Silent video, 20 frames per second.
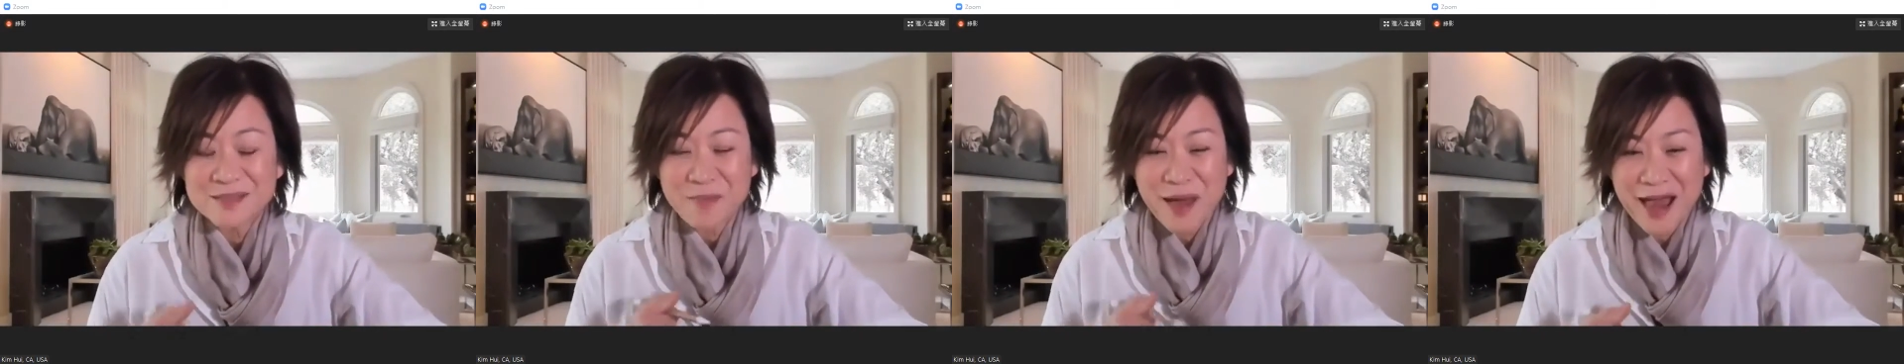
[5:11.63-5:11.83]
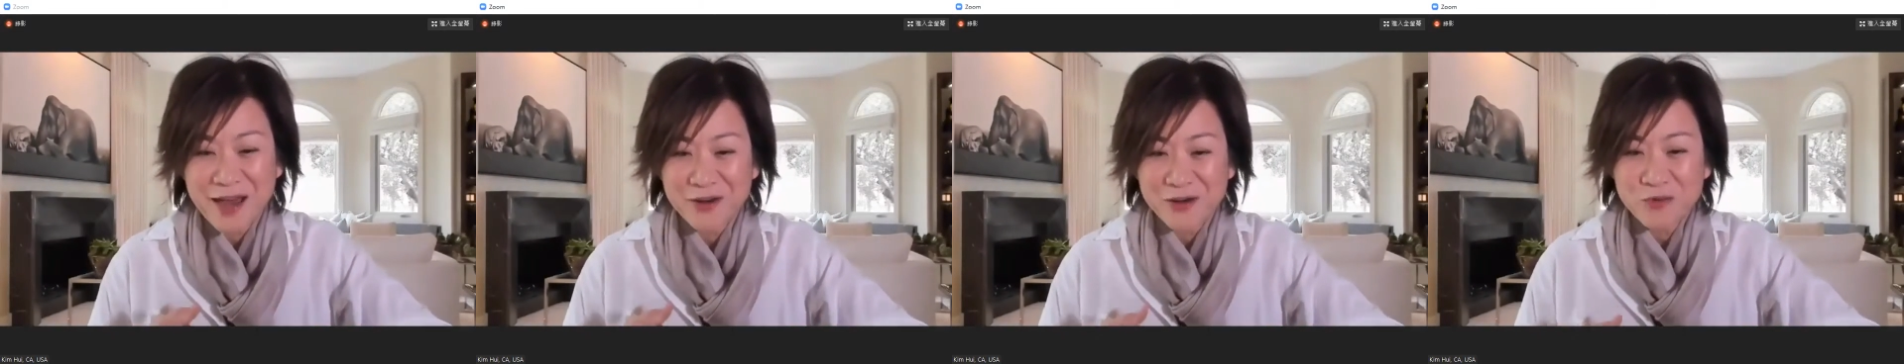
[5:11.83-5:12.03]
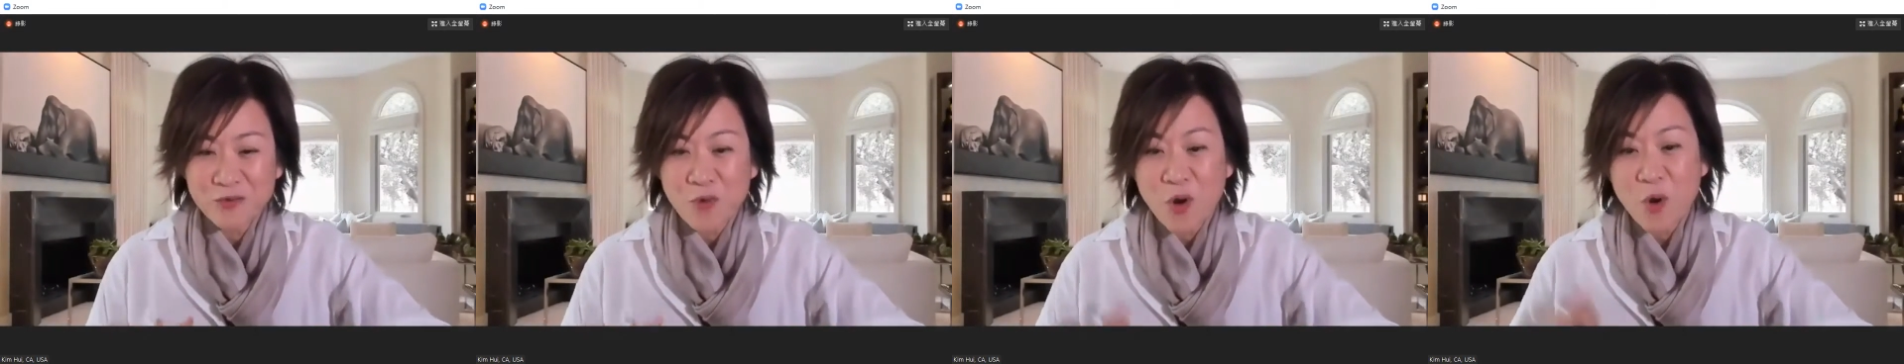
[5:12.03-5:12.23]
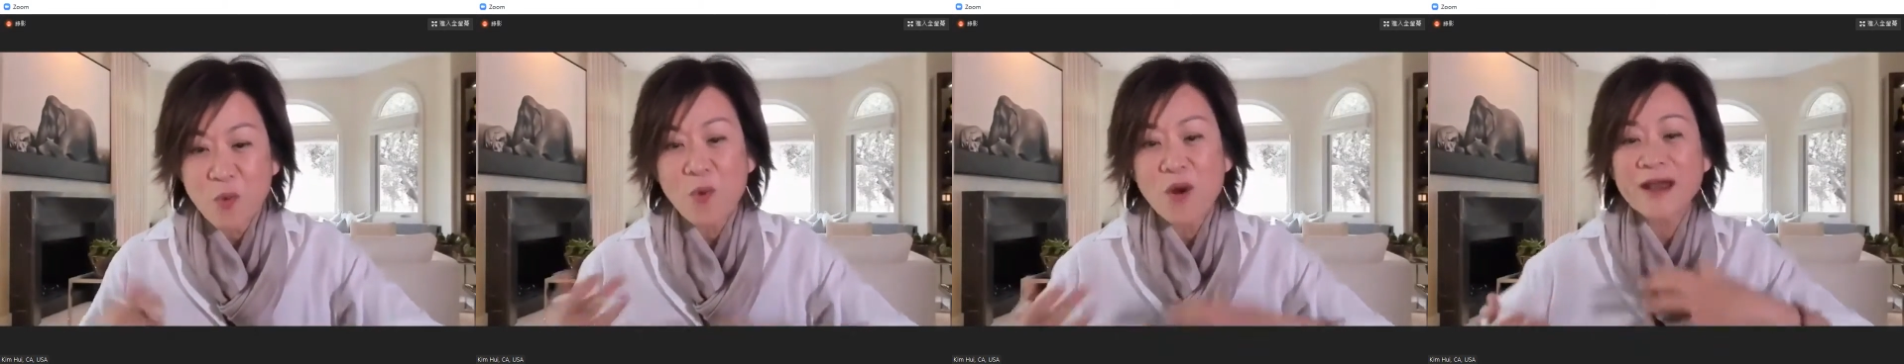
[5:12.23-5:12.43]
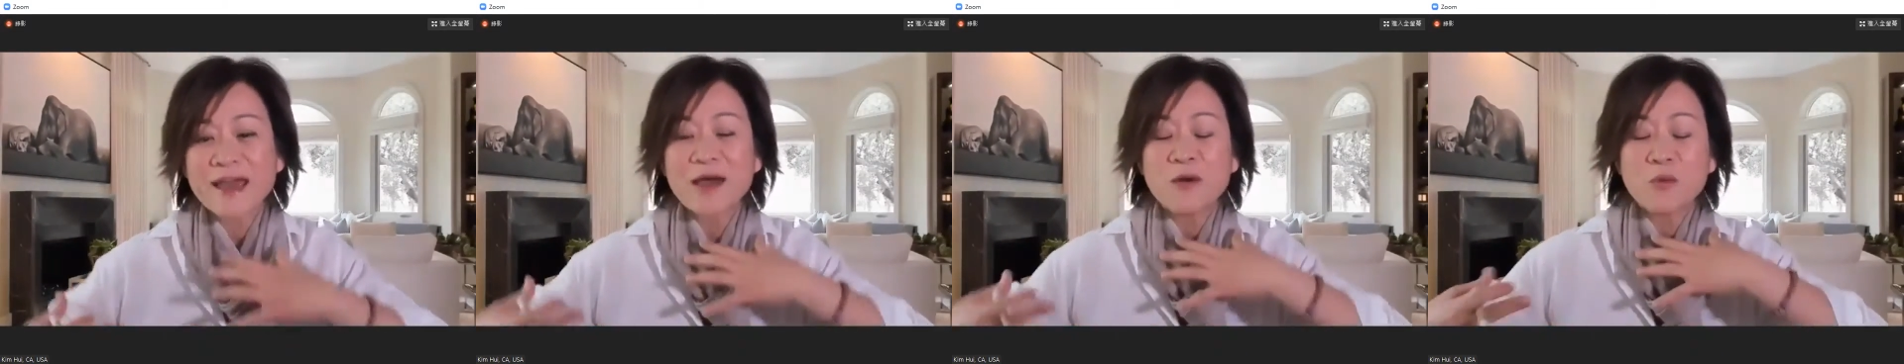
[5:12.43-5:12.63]
matter?
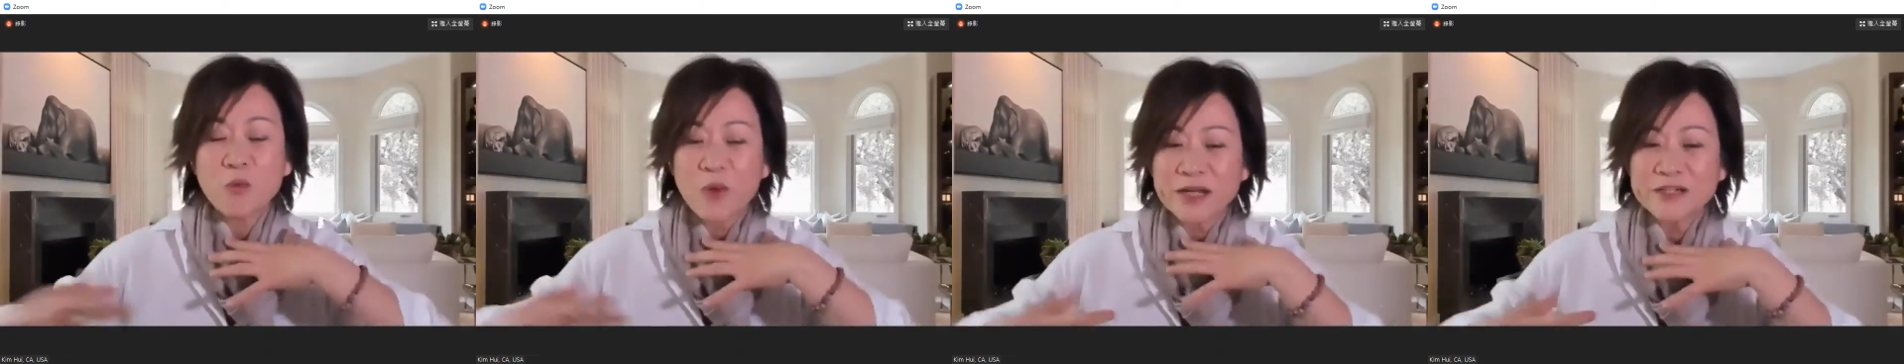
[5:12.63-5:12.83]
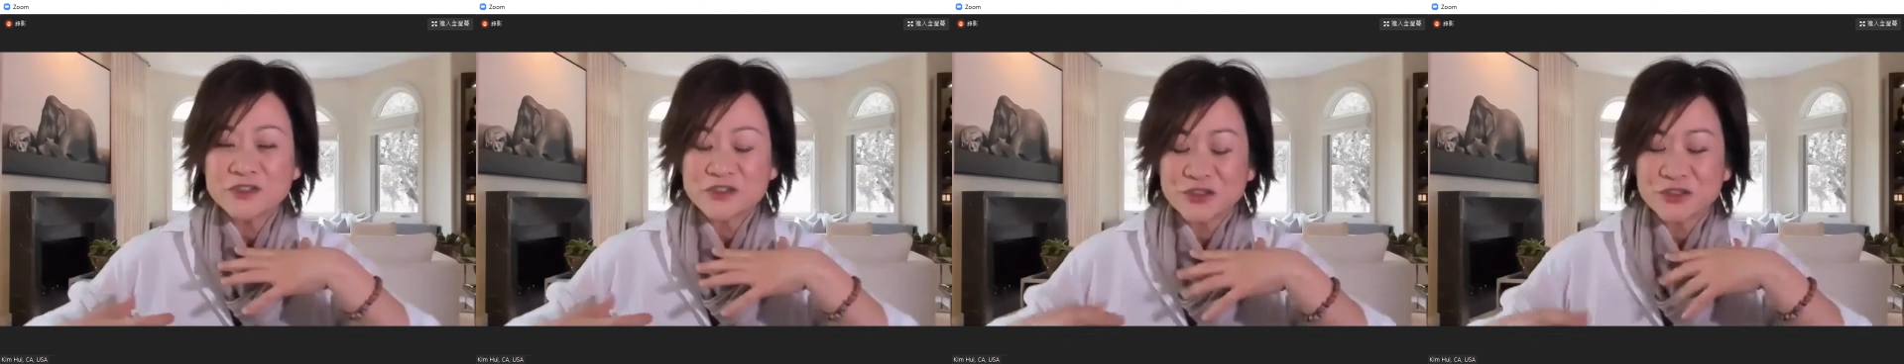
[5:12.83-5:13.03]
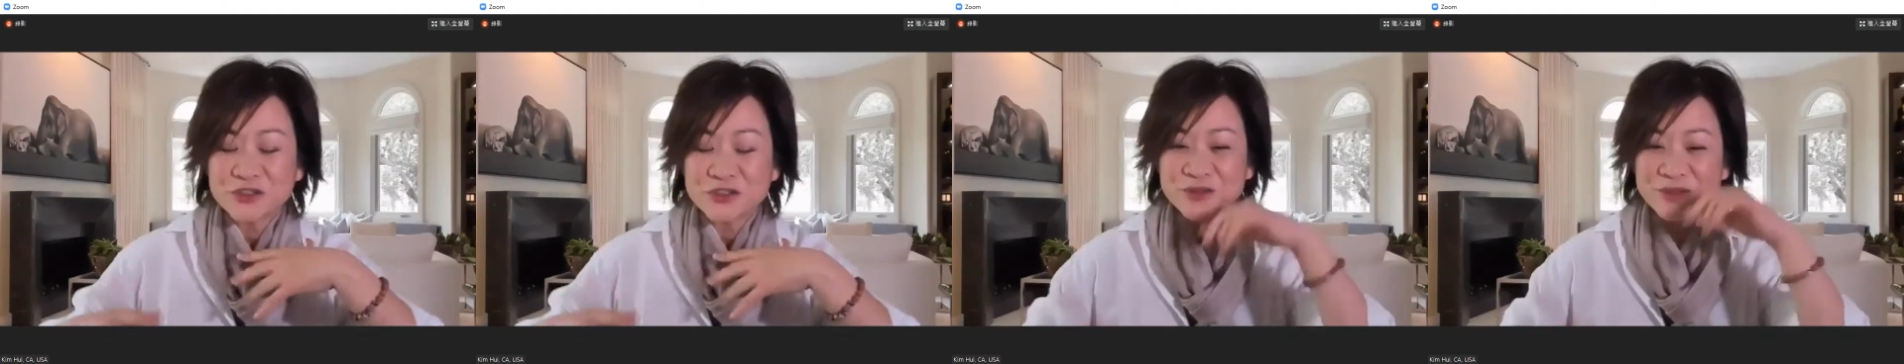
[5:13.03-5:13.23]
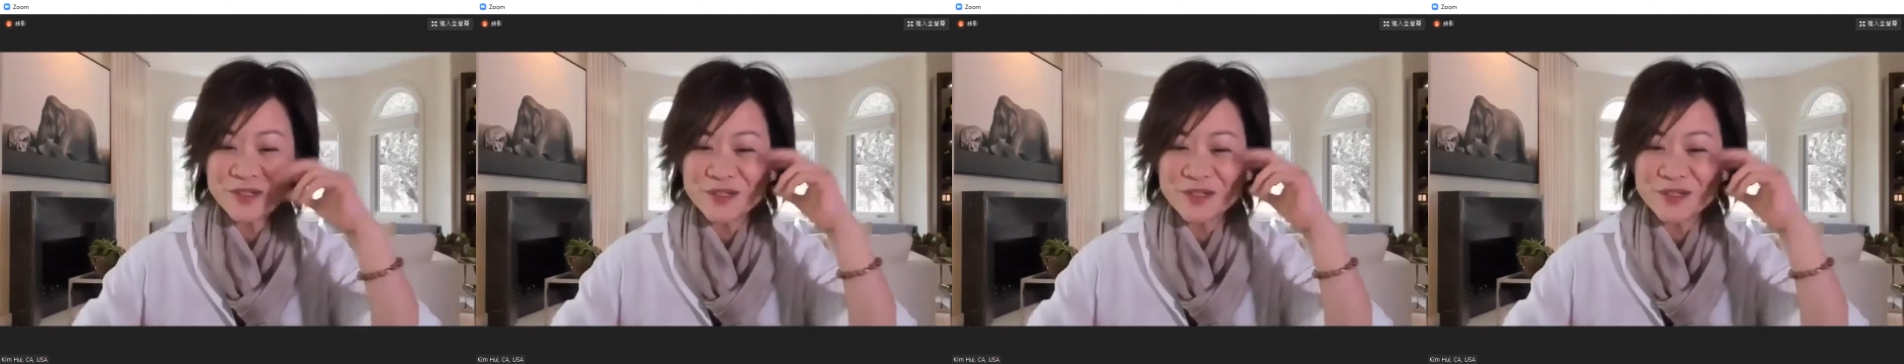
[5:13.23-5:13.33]
What can one do?